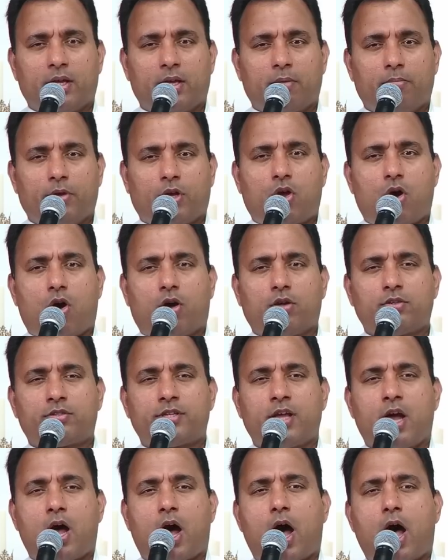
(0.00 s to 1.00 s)

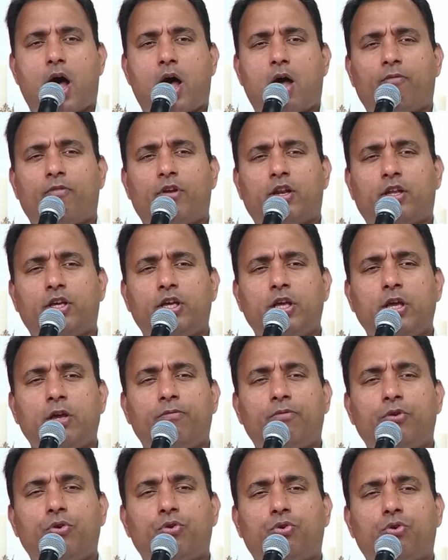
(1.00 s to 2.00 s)
Because I will
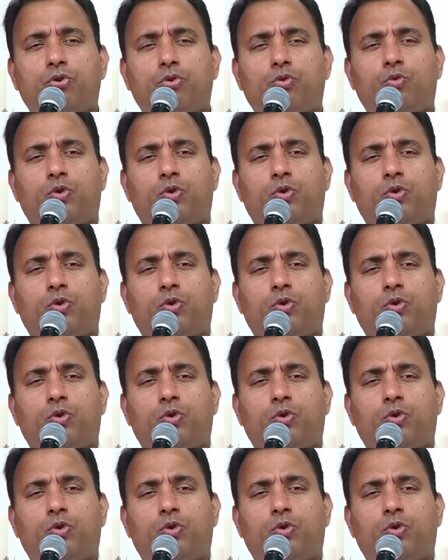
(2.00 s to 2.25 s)
give you